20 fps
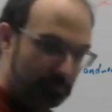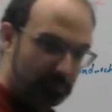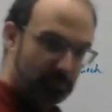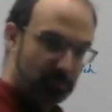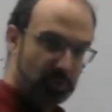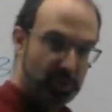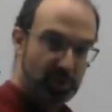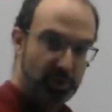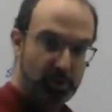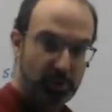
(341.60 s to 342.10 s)

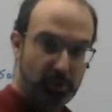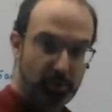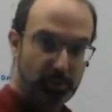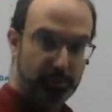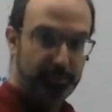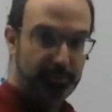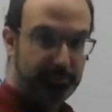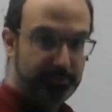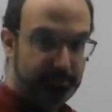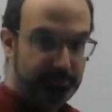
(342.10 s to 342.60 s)

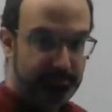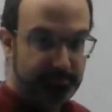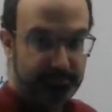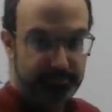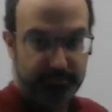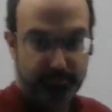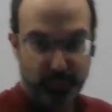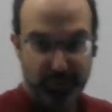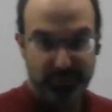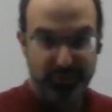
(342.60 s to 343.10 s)
so
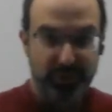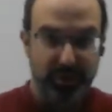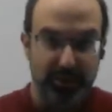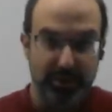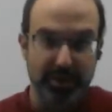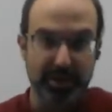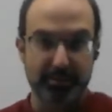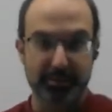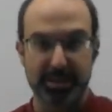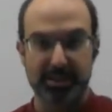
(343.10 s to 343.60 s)
we
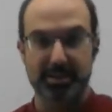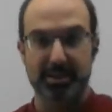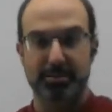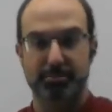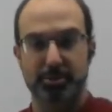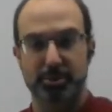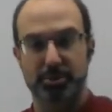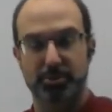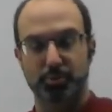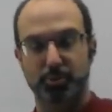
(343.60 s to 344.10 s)
figured out how many
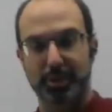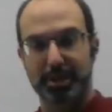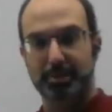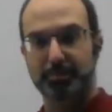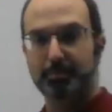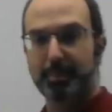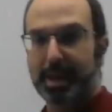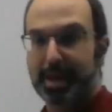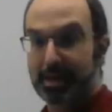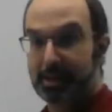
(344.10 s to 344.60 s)
sandwiches we
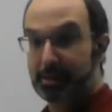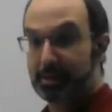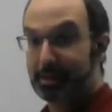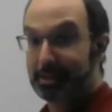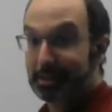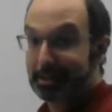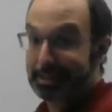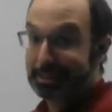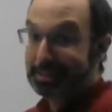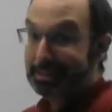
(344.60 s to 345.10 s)
can make
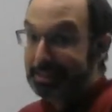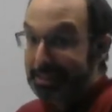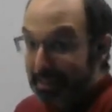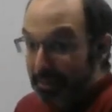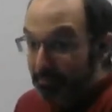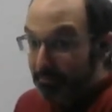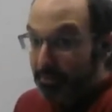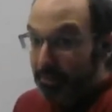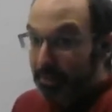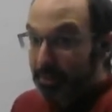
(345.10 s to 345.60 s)

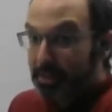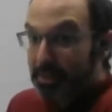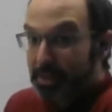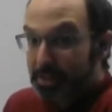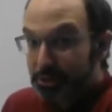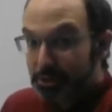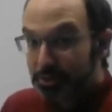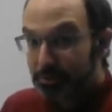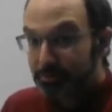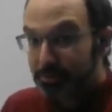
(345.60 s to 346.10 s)
given
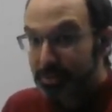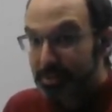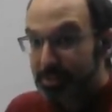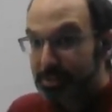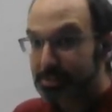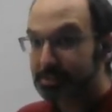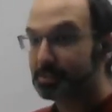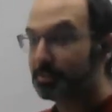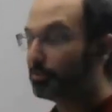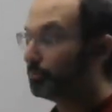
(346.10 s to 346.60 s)
each of
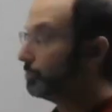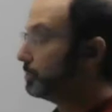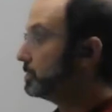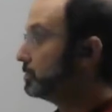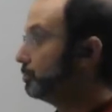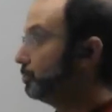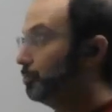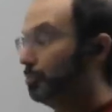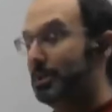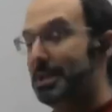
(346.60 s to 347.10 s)
these
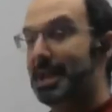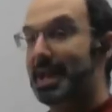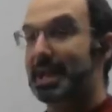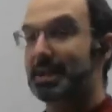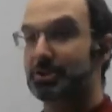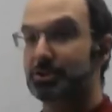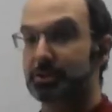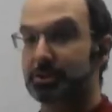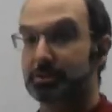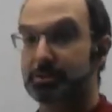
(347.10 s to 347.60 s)
different
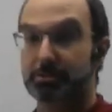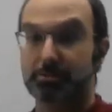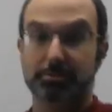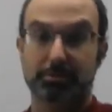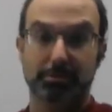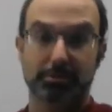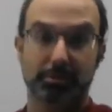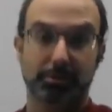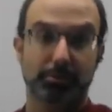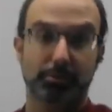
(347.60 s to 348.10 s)
reagents
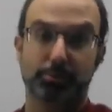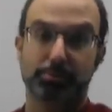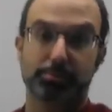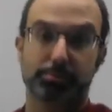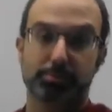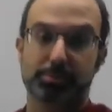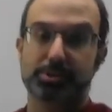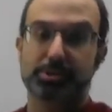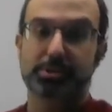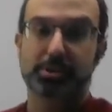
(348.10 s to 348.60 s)
or
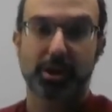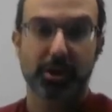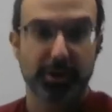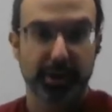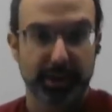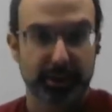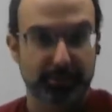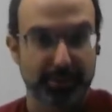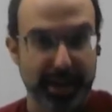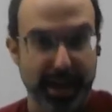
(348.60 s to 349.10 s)

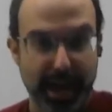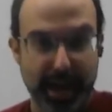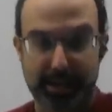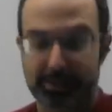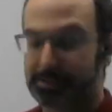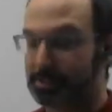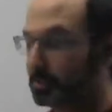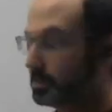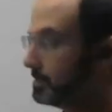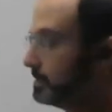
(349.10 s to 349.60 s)
starting
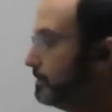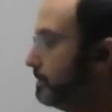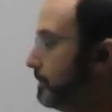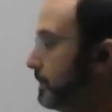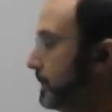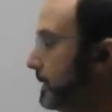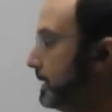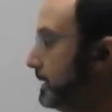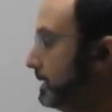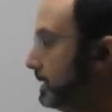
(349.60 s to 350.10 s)
reactants.
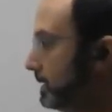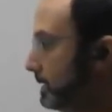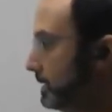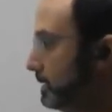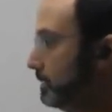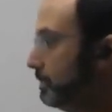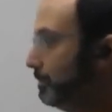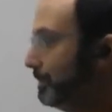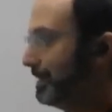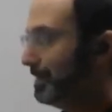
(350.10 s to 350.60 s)

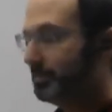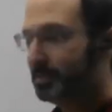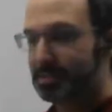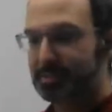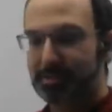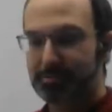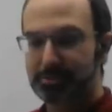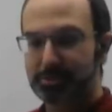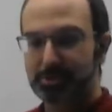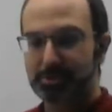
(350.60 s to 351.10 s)
But how many
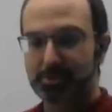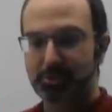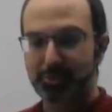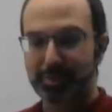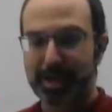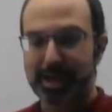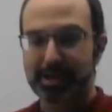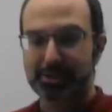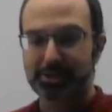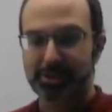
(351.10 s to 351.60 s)
sandwiches do
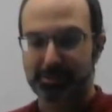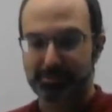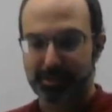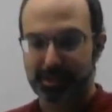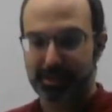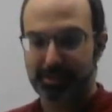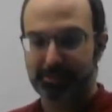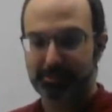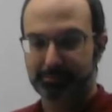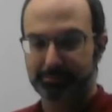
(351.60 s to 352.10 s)
we actually
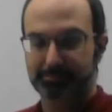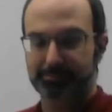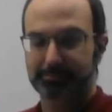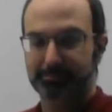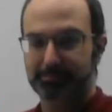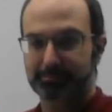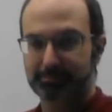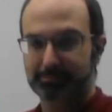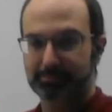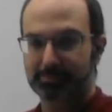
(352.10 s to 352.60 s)
make?
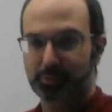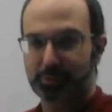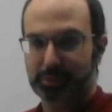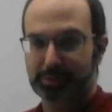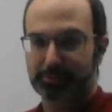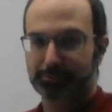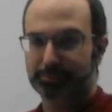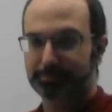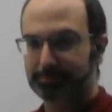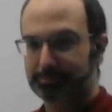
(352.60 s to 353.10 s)

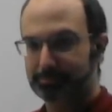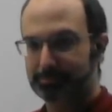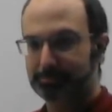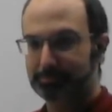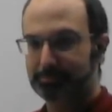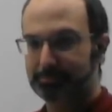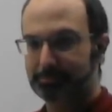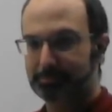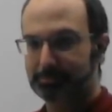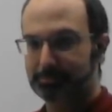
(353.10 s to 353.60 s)
Well,
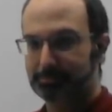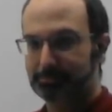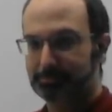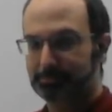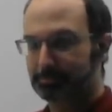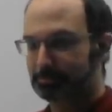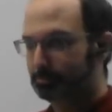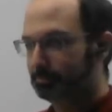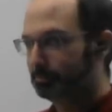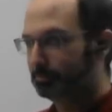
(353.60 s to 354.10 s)

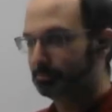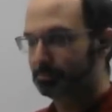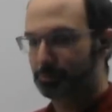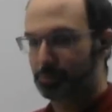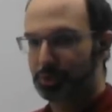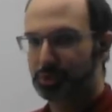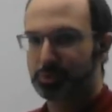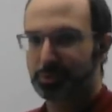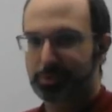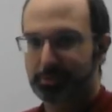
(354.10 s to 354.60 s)

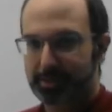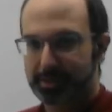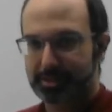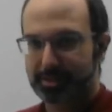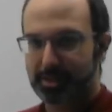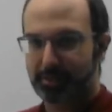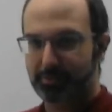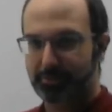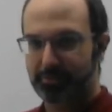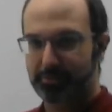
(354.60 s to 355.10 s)
which one
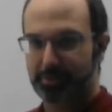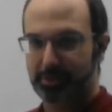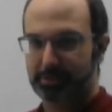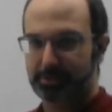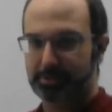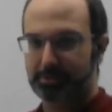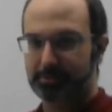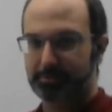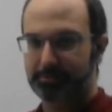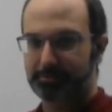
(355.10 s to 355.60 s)
runs out
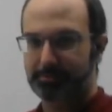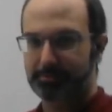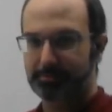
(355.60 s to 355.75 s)
first?